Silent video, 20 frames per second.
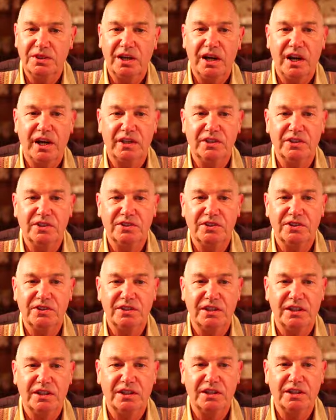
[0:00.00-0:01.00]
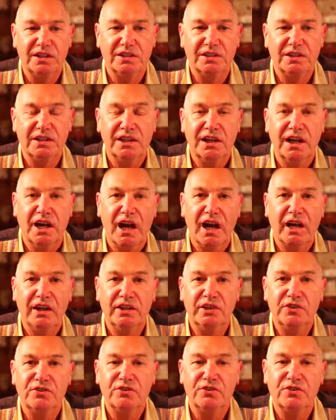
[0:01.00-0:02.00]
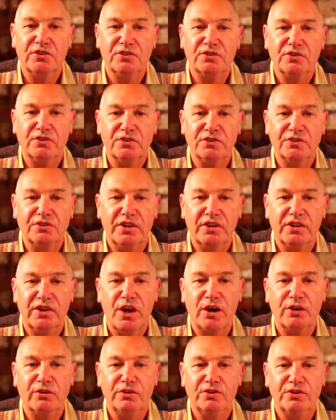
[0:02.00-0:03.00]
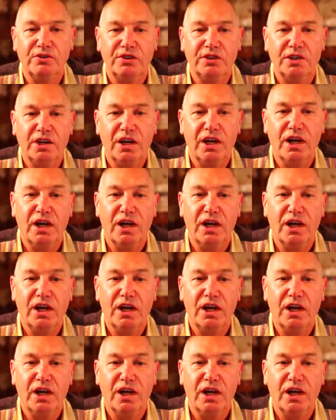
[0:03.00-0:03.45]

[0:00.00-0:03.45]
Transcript: and is entitled An Introduction to the Origin